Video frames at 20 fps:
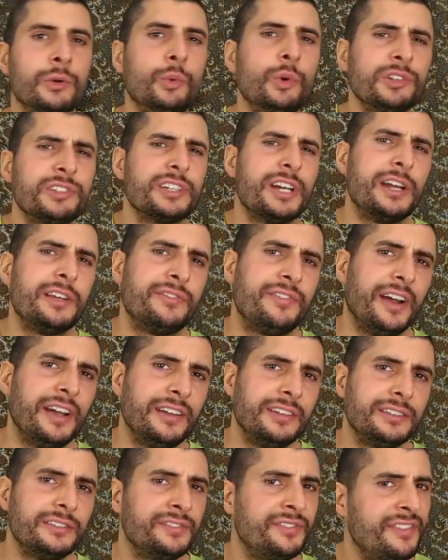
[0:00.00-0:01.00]
What I
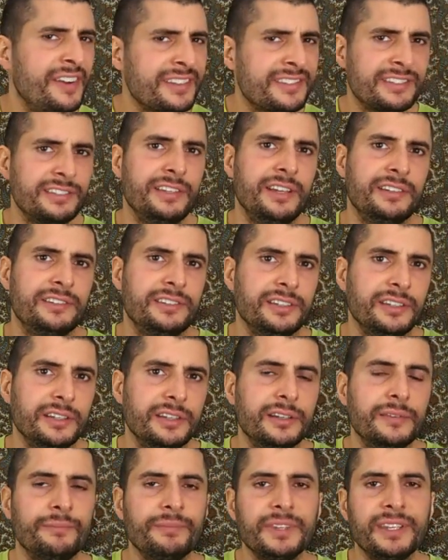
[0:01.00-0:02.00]
find fascinating
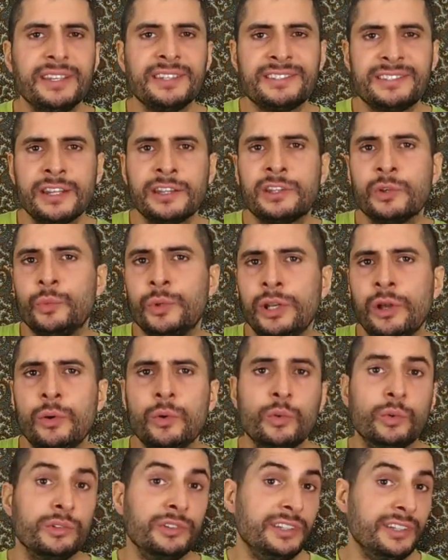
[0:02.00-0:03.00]
is that we
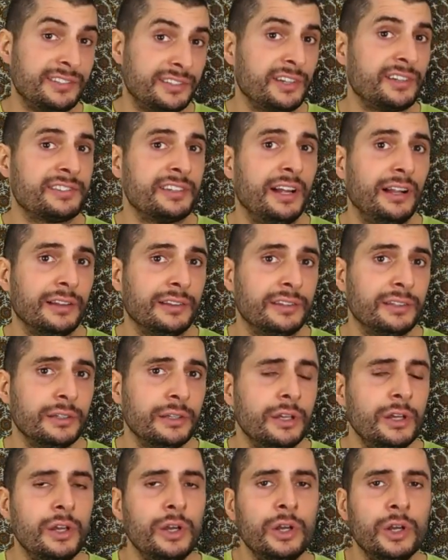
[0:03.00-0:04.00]
know this result
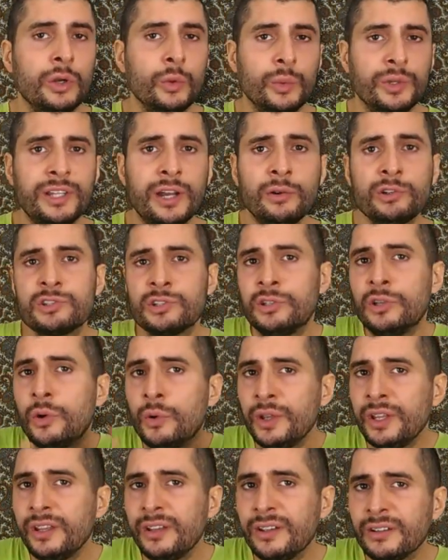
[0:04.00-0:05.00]
without
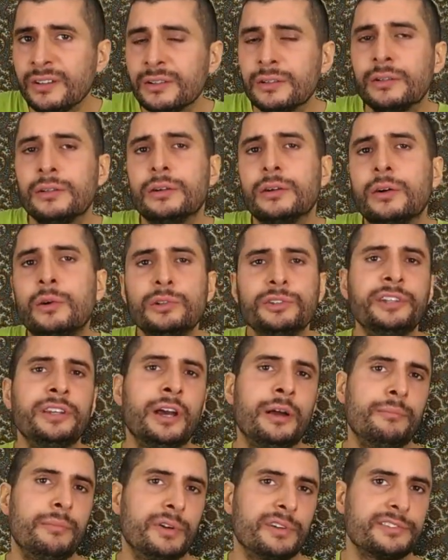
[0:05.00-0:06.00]
knowing all the
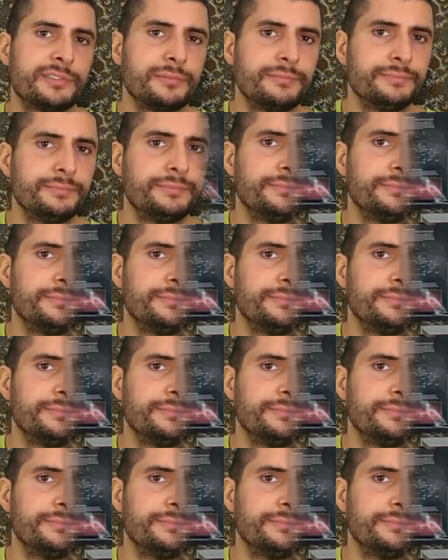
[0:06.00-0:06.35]
numbers.